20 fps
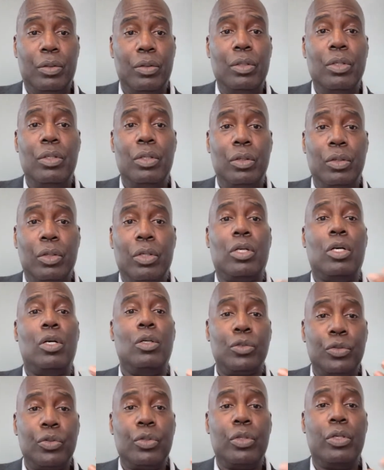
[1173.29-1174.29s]
your
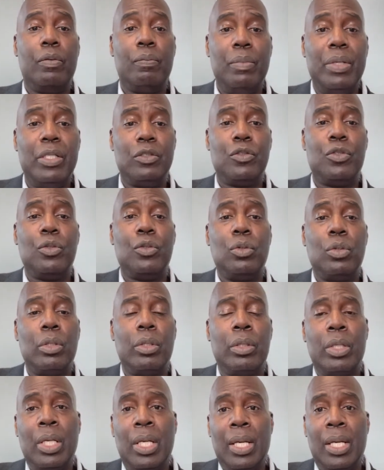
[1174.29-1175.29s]
coach or a
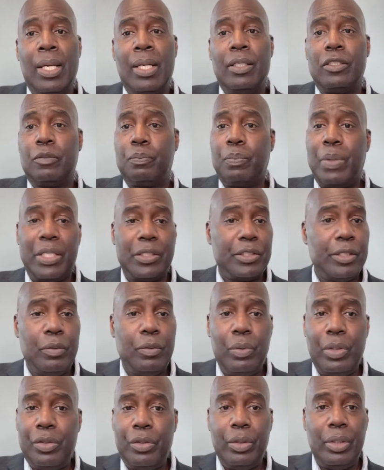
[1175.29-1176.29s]
mentor, especially
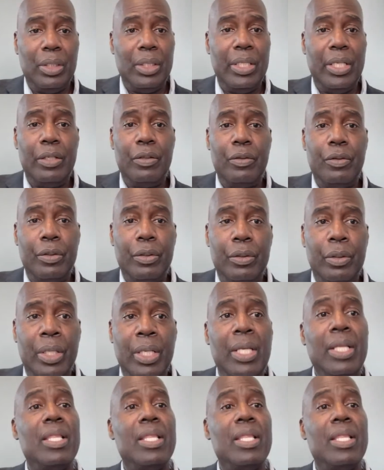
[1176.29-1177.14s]
with your lender.